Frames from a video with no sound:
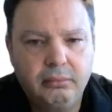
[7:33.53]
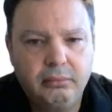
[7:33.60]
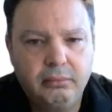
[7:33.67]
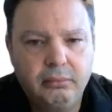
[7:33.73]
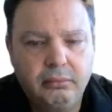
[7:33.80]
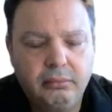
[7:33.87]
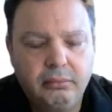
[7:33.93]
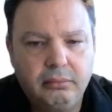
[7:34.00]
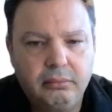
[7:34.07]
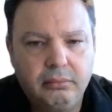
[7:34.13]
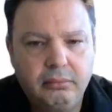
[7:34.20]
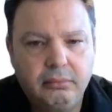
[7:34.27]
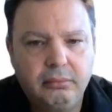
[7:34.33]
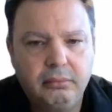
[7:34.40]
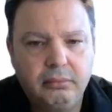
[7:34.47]

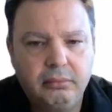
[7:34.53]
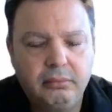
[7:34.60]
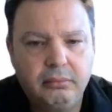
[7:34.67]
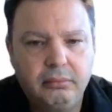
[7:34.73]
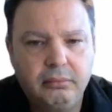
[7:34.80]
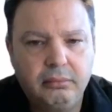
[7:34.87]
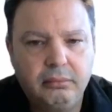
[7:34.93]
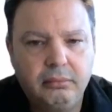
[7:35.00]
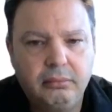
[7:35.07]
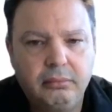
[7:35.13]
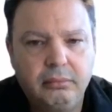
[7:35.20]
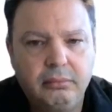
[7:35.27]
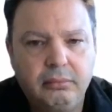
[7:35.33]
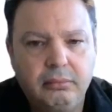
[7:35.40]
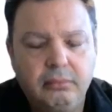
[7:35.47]

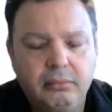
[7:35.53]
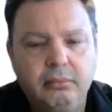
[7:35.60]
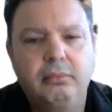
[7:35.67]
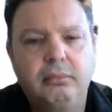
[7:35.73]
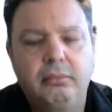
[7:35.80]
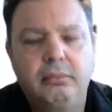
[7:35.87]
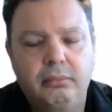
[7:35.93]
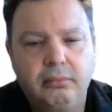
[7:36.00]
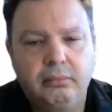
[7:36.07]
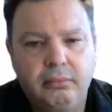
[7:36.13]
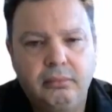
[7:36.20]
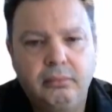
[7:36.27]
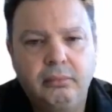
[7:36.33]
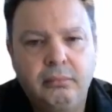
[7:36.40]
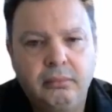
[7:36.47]

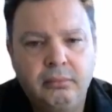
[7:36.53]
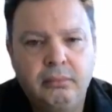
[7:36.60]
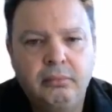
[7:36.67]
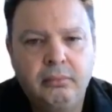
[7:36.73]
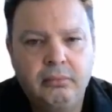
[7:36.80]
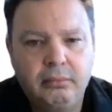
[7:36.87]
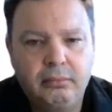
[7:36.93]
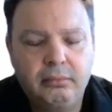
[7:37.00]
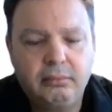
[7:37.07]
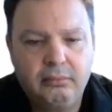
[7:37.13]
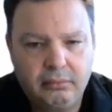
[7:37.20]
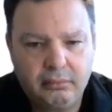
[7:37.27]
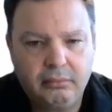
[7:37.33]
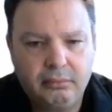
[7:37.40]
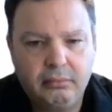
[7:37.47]

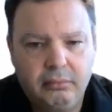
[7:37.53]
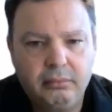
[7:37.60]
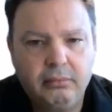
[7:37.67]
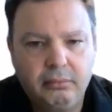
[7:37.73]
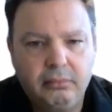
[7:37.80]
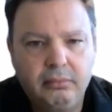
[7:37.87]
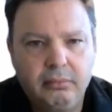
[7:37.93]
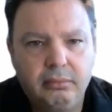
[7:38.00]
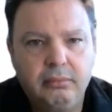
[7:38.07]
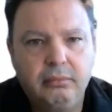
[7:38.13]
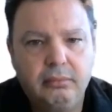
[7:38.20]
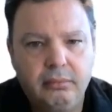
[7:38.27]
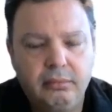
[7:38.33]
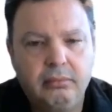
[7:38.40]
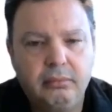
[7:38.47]

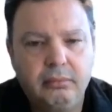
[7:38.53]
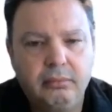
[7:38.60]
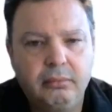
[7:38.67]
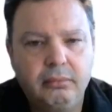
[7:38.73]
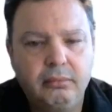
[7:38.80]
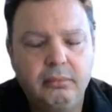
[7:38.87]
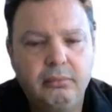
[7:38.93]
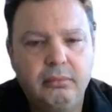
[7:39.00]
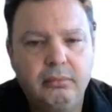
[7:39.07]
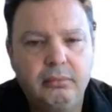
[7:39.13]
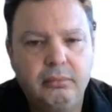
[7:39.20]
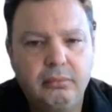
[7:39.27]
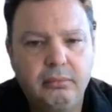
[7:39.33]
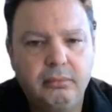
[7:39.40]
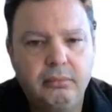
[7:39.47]

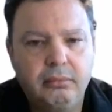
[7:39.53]
(silent)